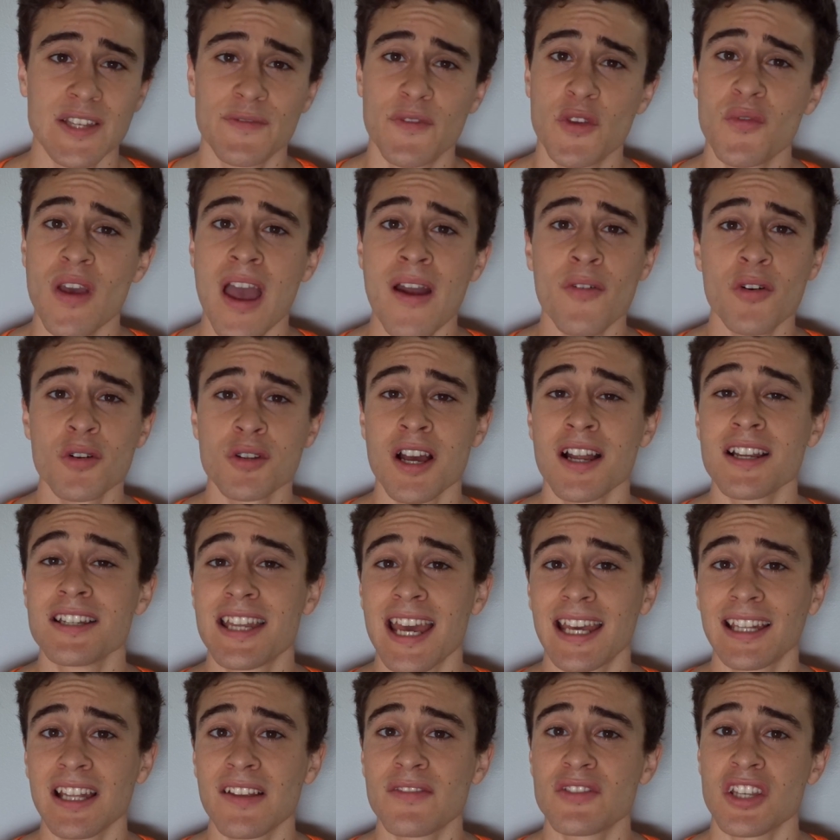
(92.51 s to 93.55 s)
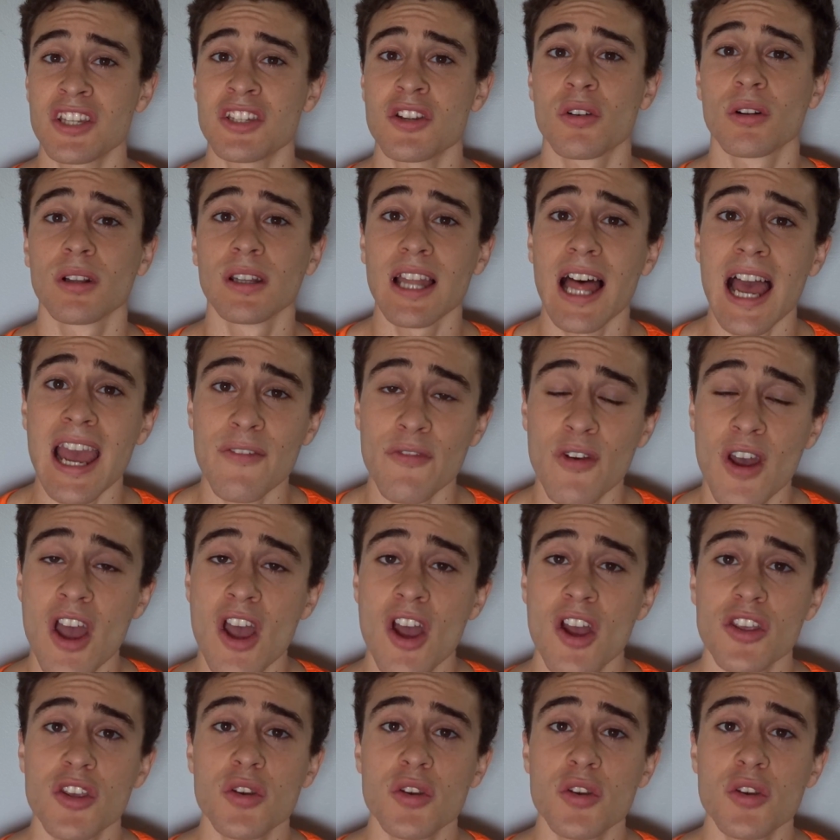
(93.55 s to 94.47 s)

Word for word: If you've ever done deadlifts in your life,